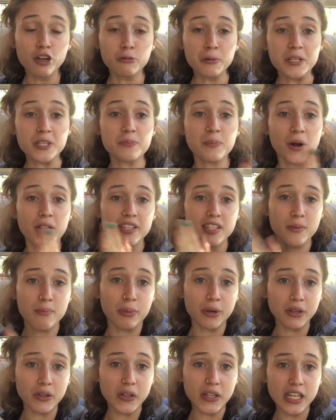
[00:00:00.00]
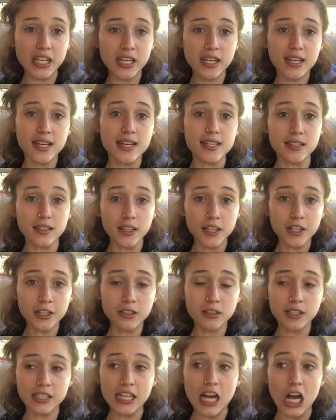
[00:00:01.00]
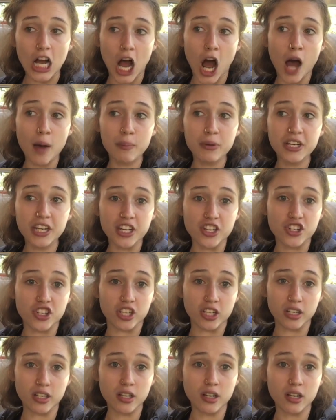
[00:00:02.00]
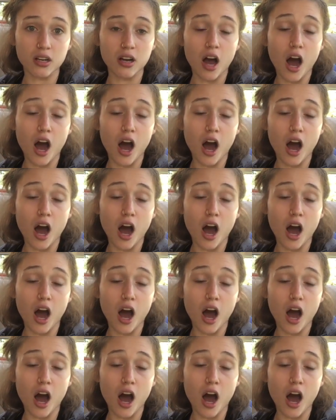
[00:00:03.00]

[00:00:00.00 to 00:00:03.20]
responsibility is literally a combination